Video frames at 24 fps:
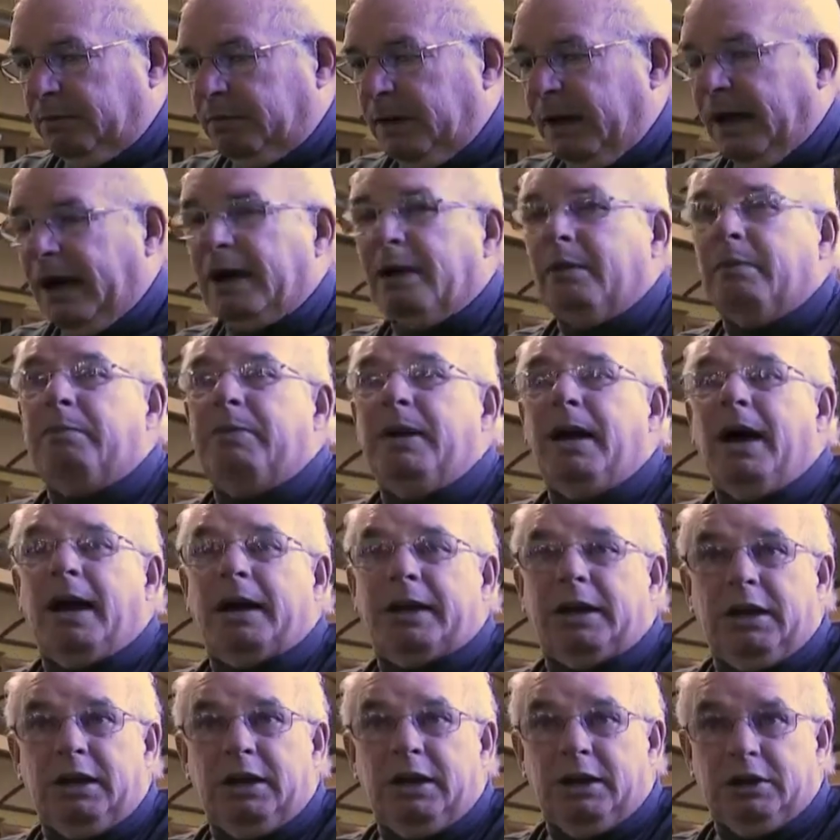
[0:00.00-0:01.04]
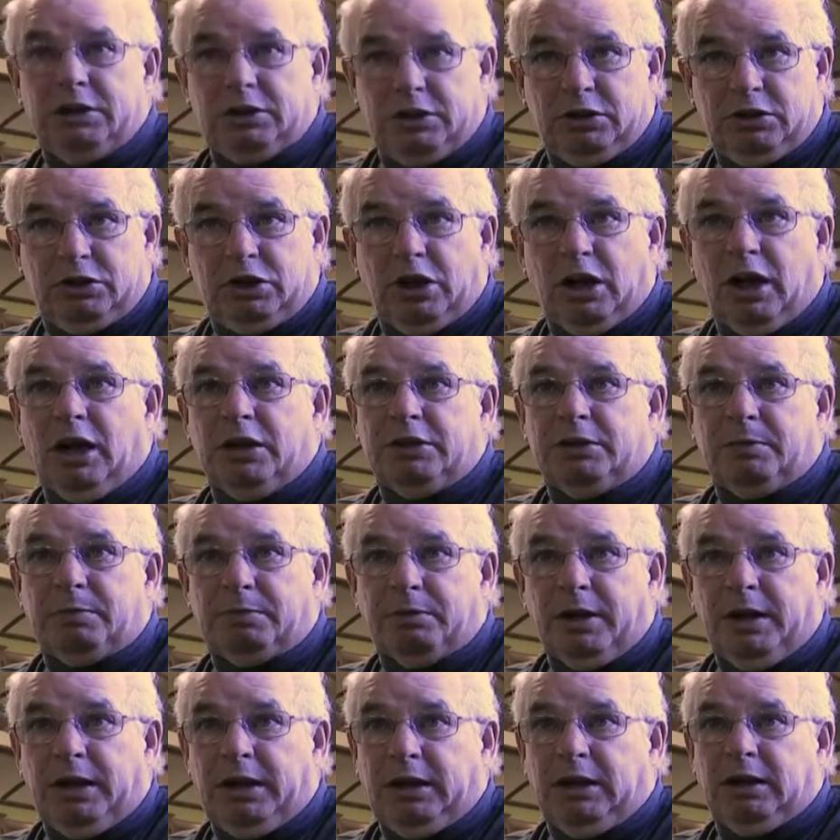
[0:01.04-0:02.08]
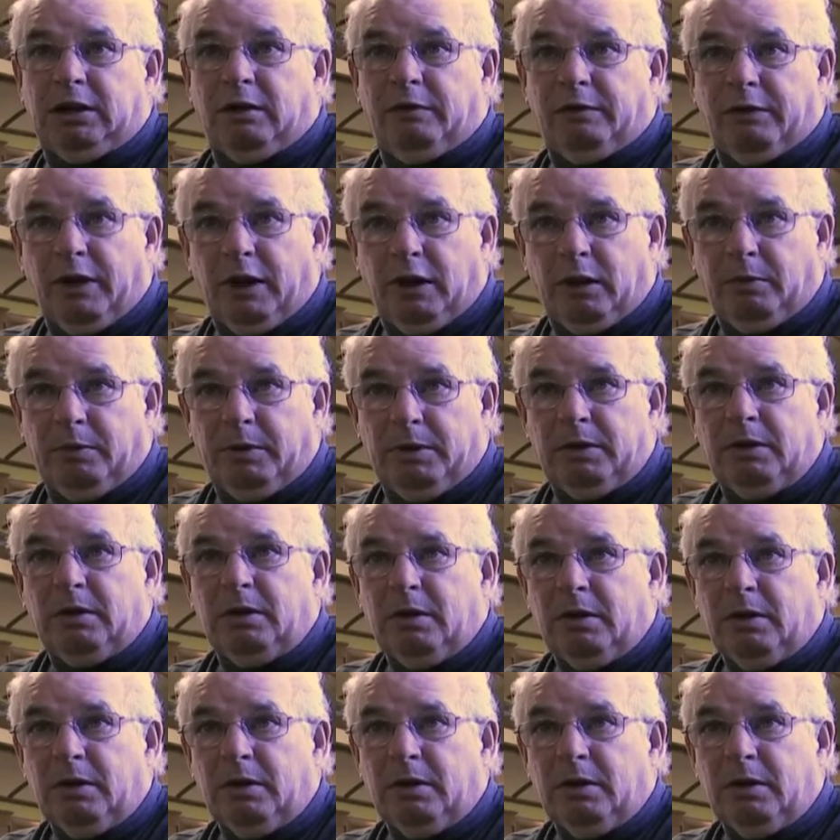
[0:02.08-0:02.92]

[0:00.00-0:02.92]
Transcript: Adam Backey is in charge of planning and development.